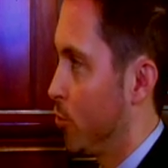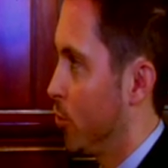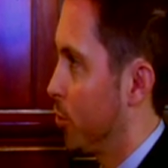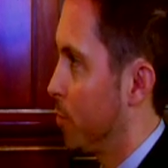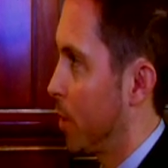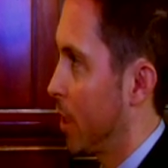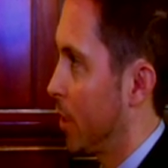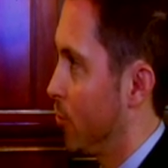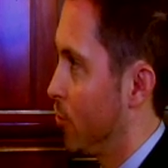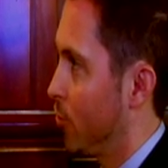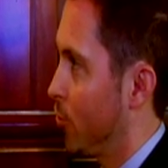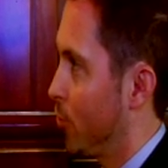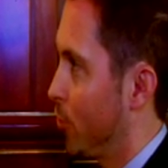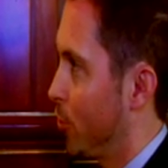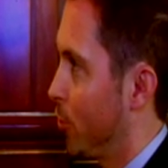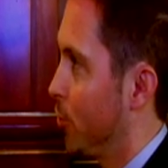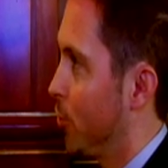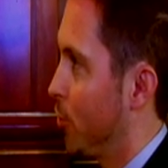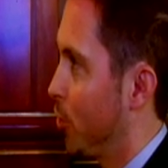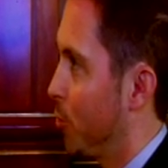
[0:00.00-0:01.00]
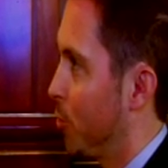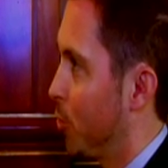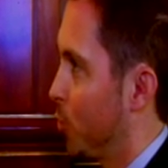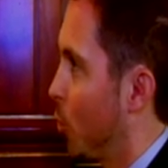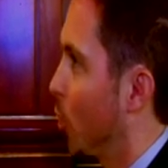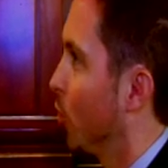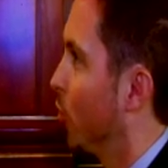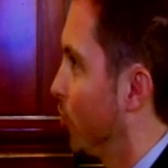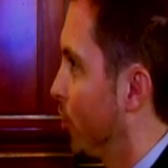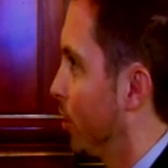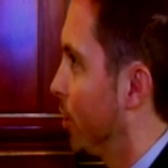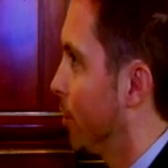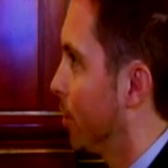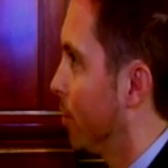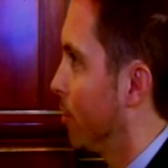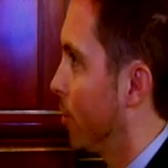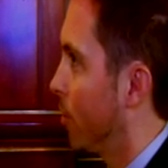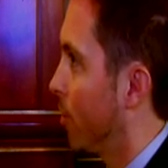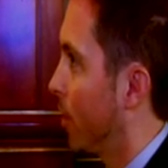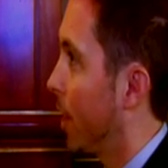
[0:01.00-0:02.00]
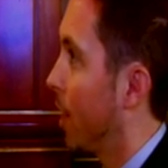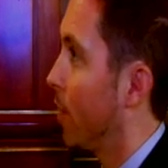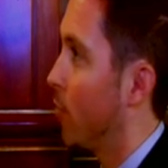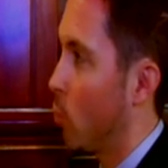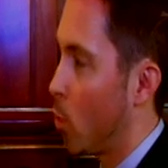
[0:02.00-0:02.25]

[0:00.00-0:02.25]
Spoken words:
just making sure consumers want it and that they have